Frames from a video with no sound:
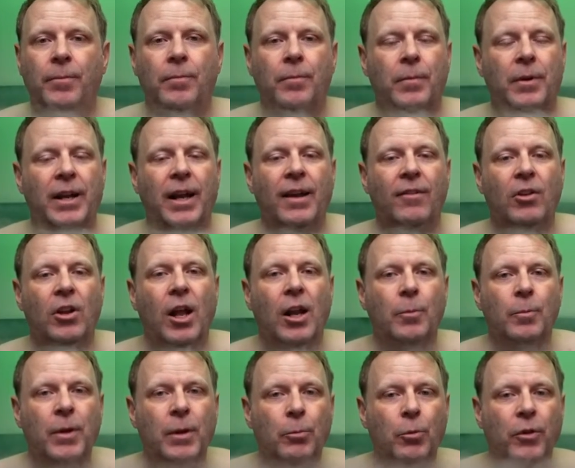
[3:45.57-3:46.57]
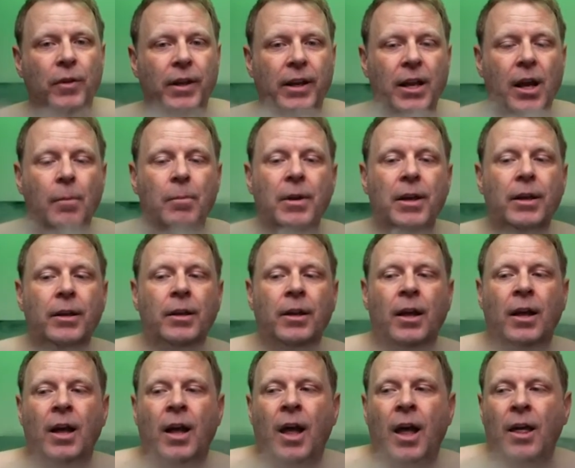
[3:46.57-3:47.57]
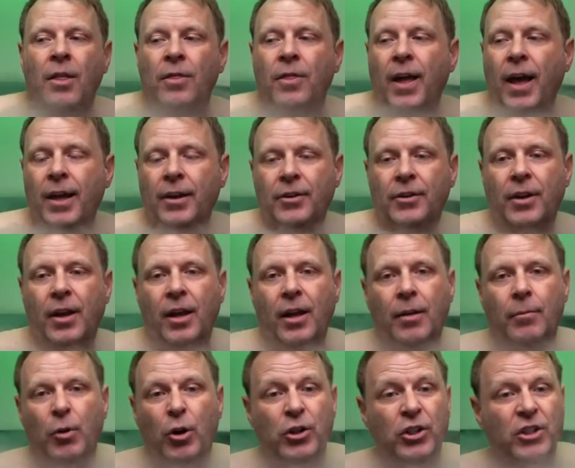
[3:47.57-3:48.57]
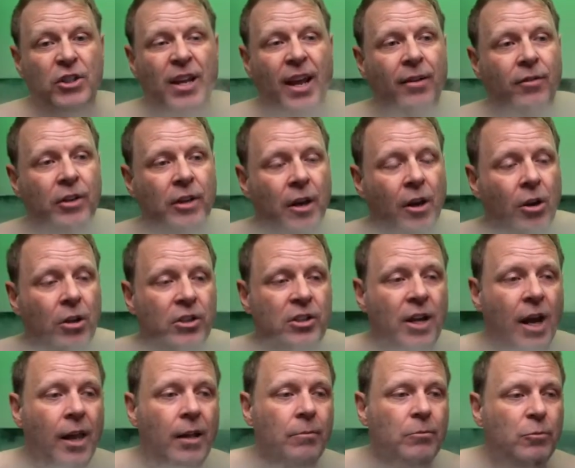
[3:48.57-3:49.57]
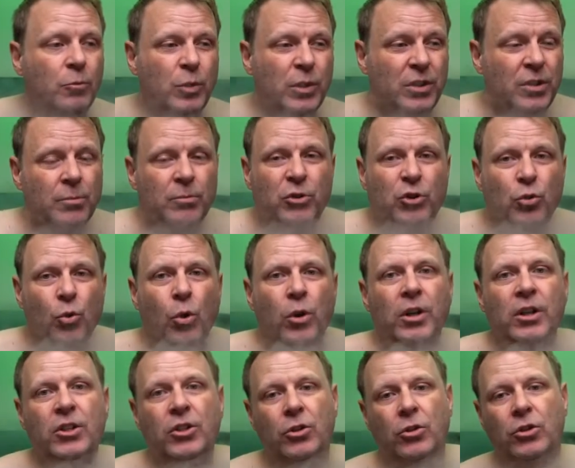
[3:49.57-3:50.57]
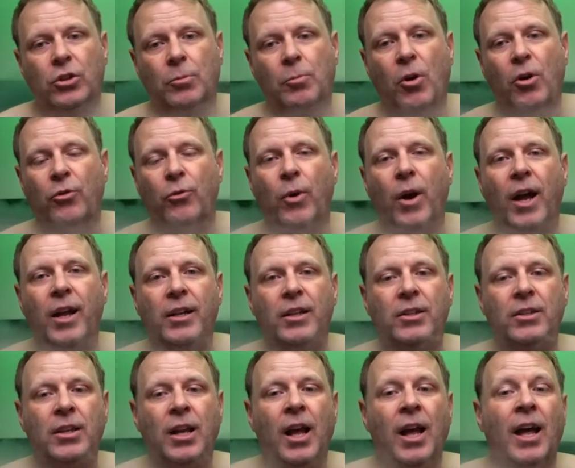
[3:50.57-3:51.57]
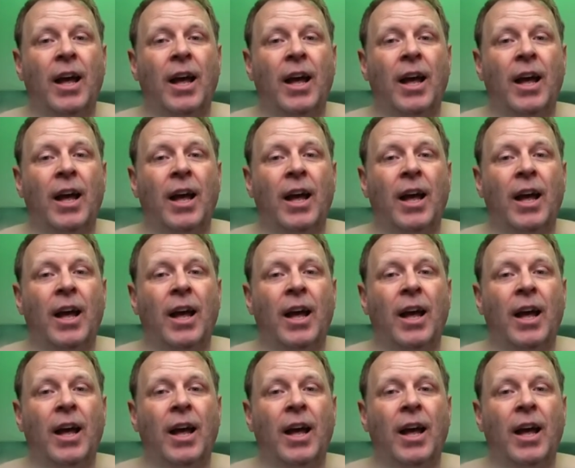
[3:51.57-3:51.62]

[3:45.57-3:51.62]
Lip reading: But I have a lot of people that come in that are just having a hard time with some soreness or some arthritis,